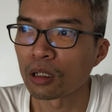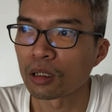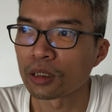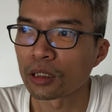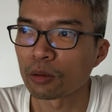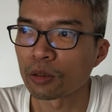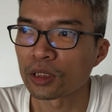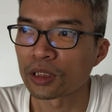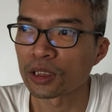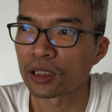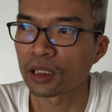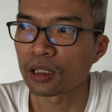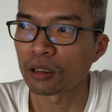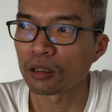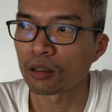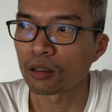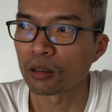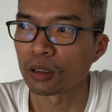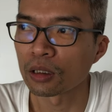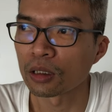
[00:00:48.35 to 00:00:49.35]
that was
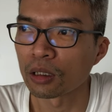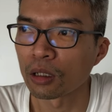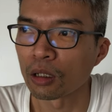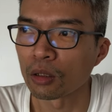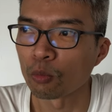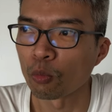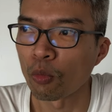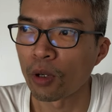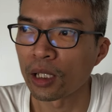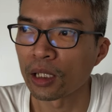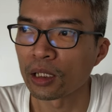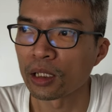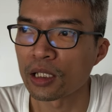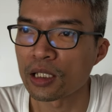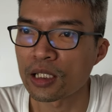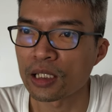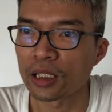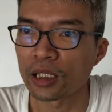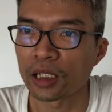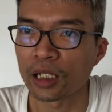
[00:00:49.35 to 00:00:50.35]
held on
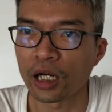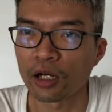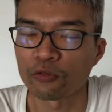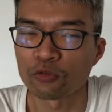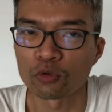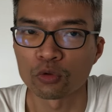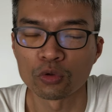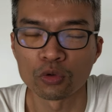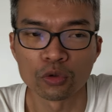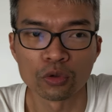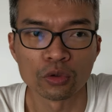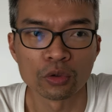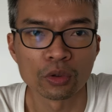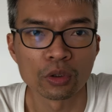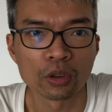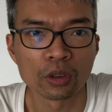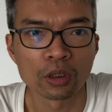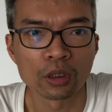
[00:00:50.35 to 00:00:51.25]
Wednesday afternoon.